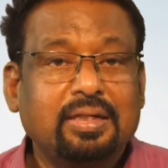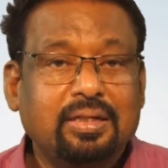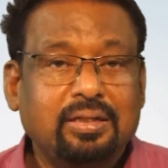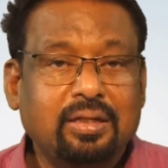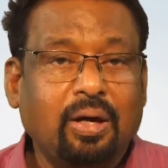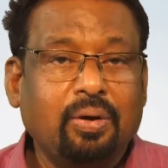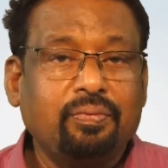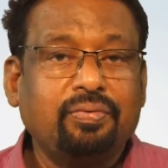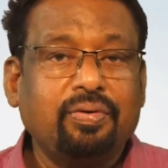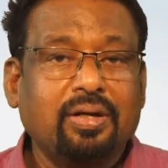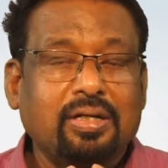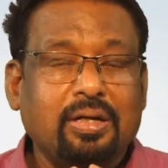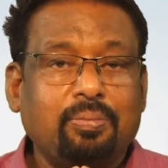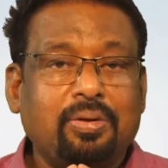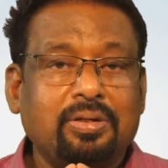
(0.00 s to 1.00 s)
Now we will
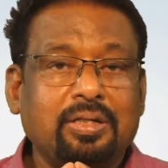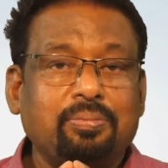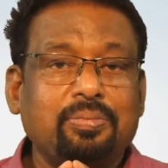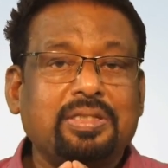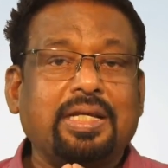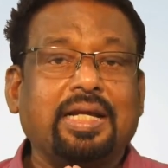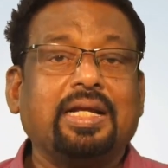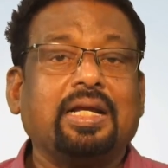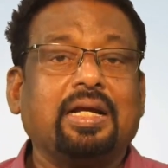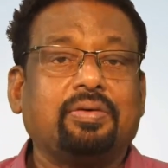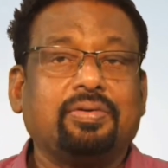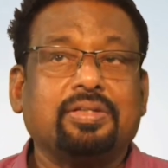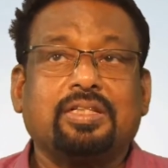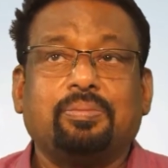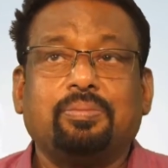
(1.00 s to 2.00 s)
come out the misleading
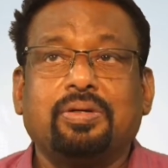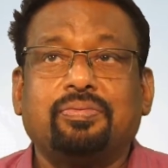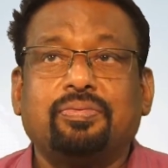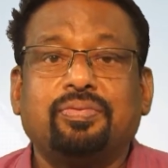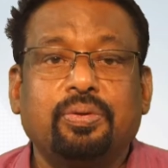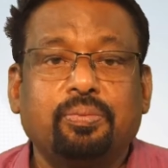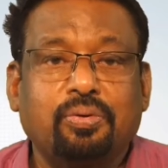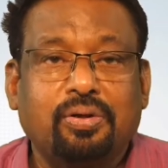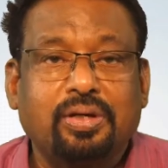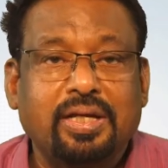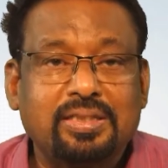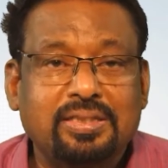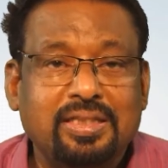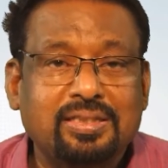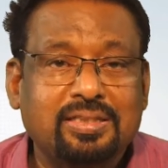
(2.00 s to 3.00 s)
advertisement, few more
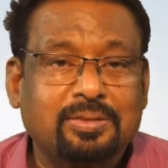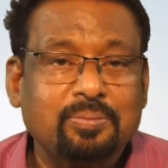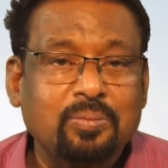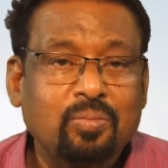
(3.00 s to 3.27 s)
cases.